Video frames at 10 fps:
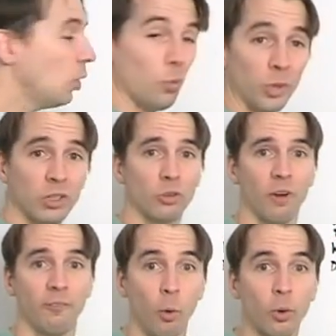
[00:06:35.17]
we can draw
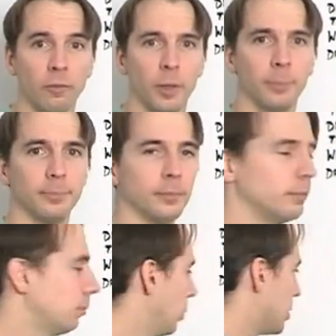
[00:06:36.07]
4 of them.
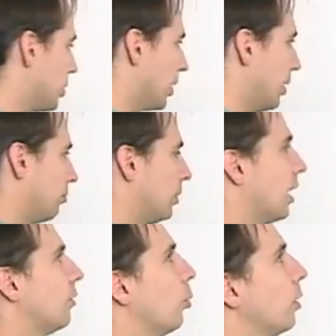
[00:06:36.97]
We still can't
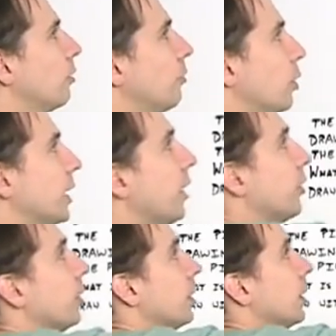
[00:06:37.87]
have the 1 and the 4
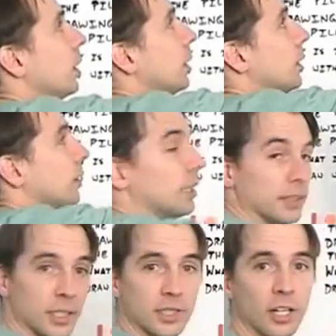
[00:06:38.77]
together. That
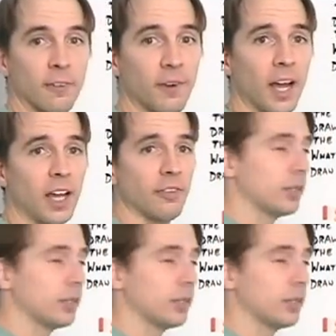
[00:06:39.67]
takes care of 5.